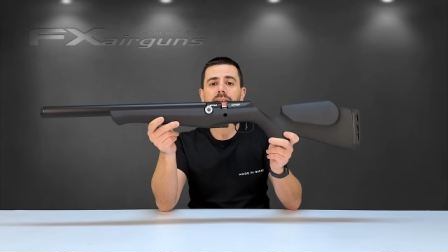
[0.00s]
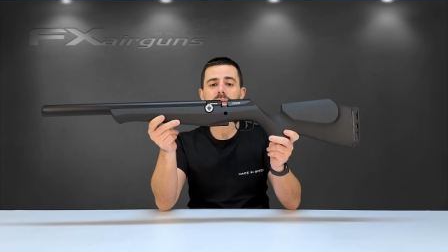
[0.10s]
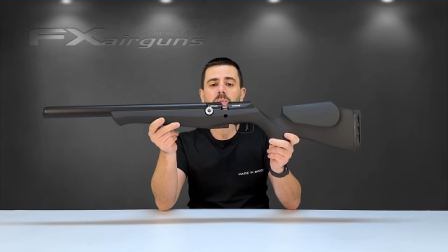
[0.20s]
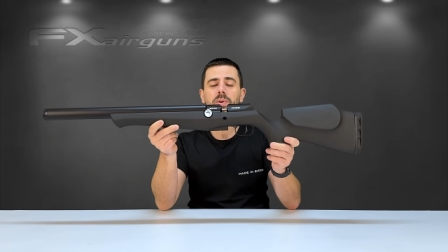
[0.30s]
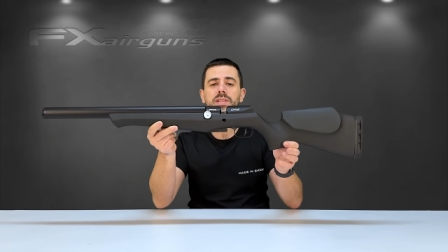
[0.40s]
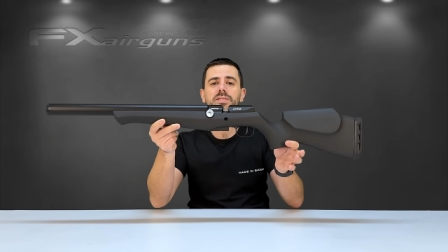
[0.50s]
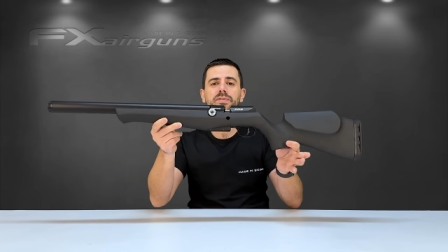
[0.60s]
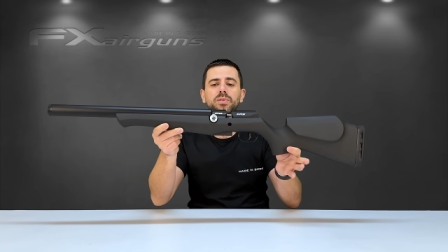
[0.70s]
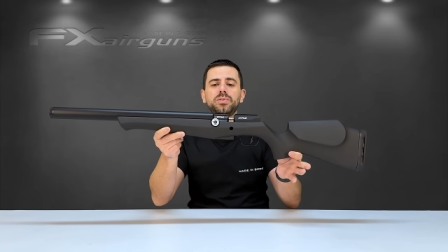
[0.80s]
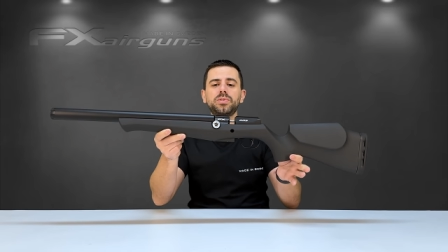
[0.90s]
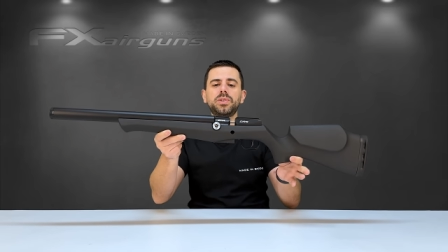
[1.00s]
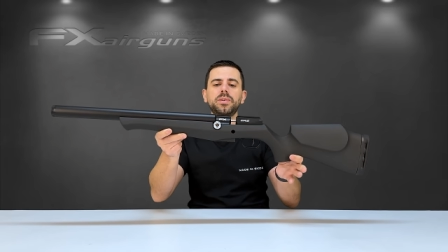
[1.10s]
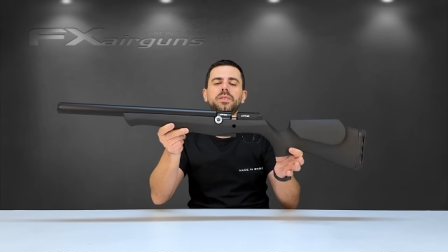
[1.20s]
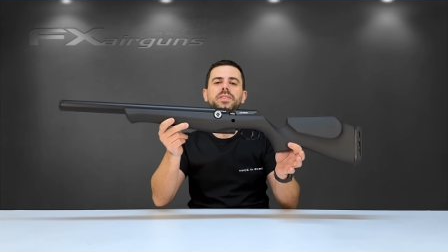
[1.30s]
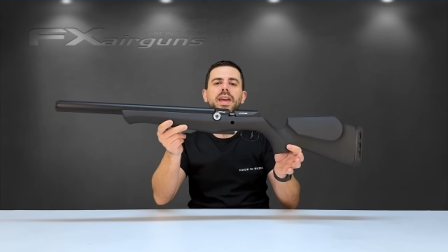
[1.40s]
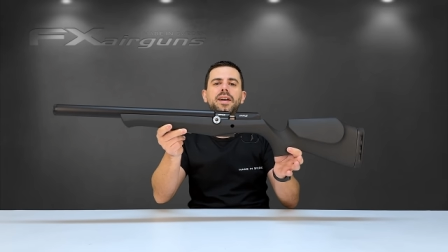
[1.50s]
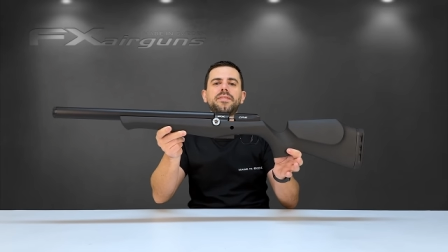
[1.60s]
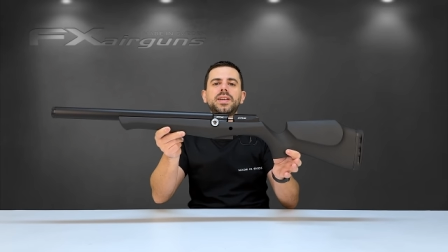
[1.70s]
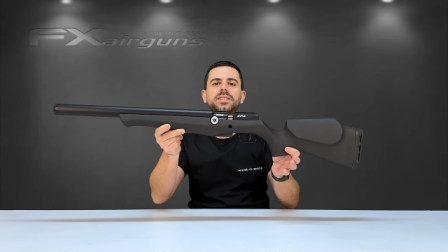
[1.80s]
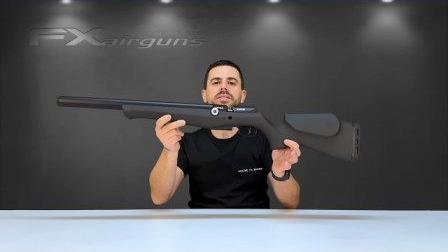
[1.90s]
that completes the full tour of the
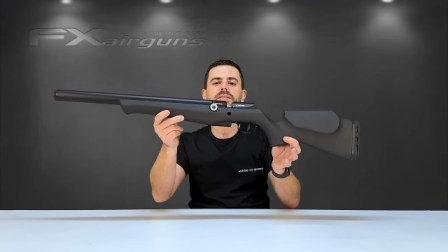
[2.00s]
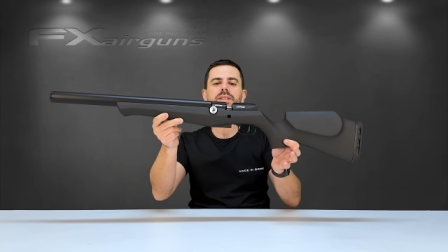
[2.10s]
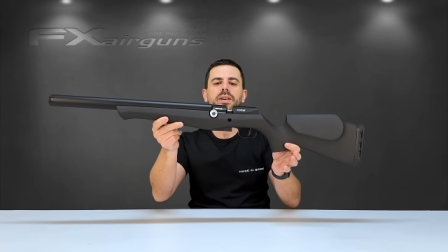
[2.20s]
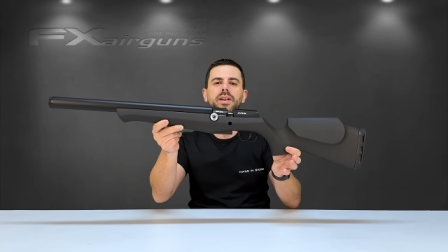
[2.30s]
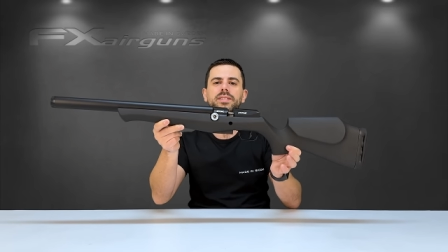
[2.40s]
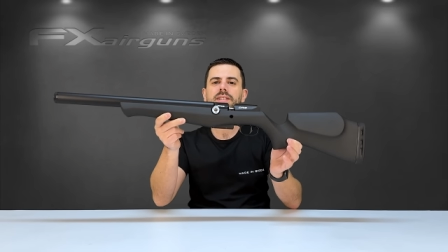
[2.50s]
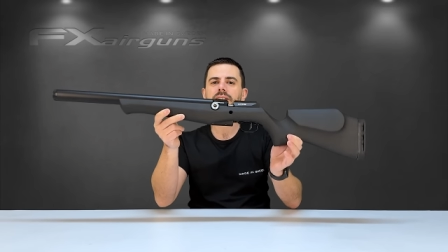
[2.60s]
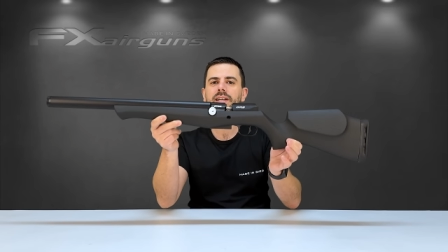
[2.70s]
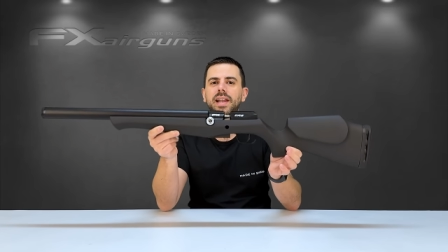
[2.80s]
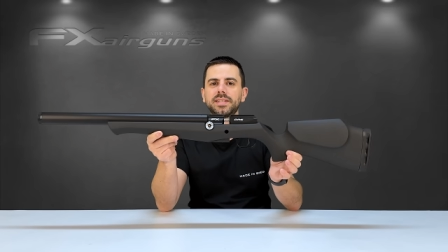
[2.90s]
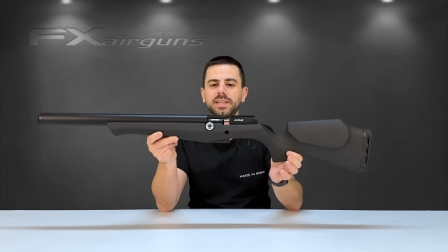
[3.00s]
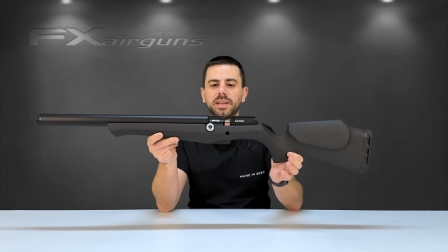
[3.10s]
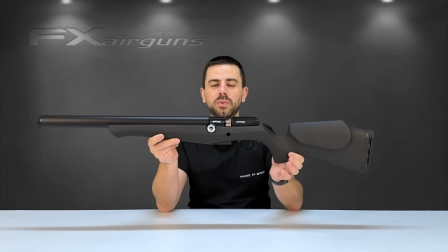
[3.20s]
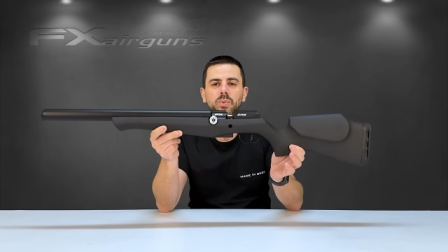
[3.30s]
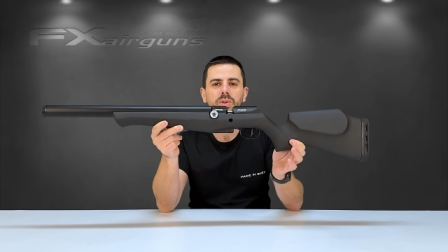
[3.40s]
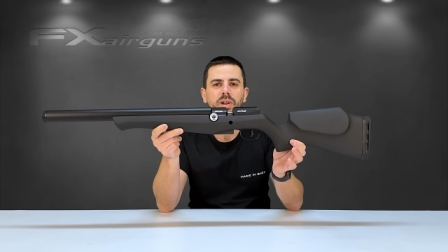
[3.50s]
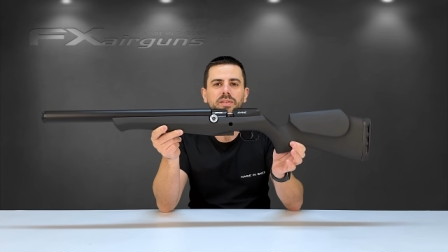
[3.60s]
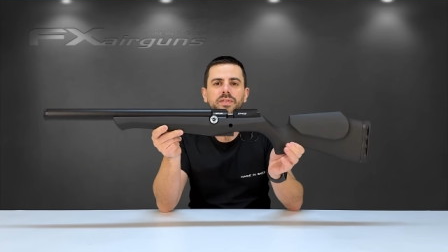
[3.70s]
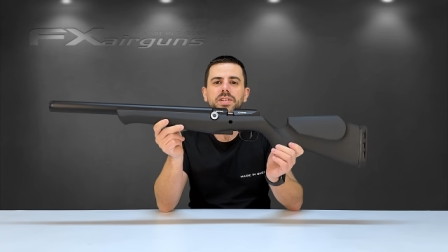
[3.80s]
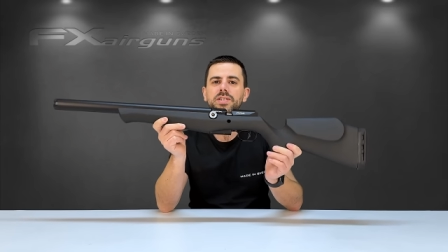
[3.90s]
F X D R S Classic with all the
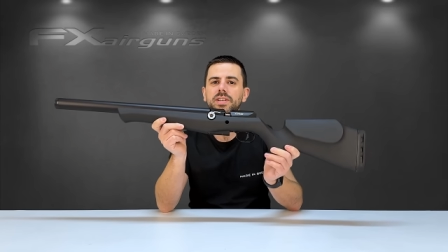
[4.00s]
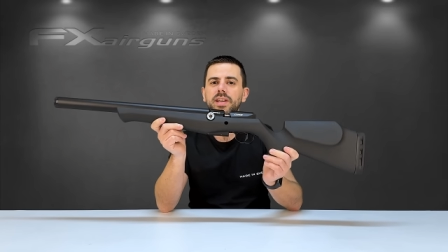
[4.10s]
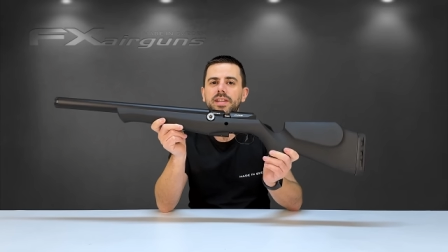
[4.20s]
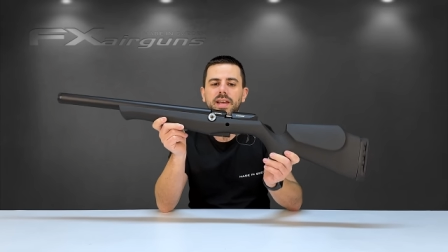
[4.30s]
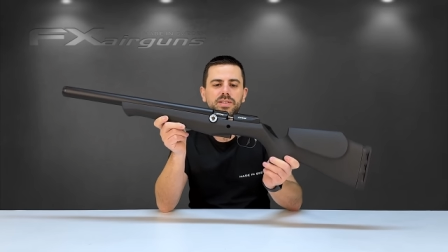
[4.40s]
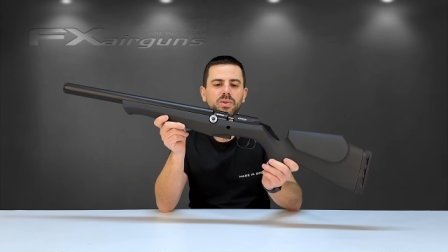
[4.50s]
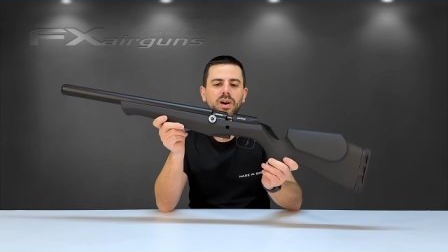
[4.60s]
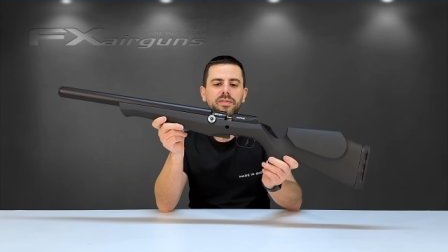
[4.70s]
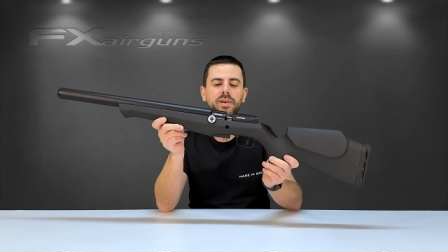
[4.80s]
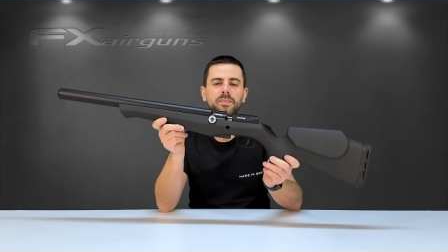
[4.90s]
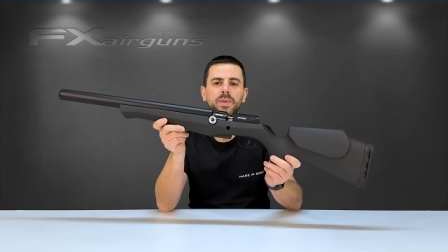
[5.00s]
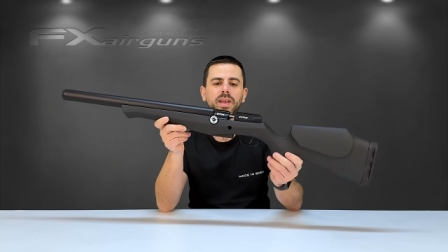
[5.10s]
features it has to offer.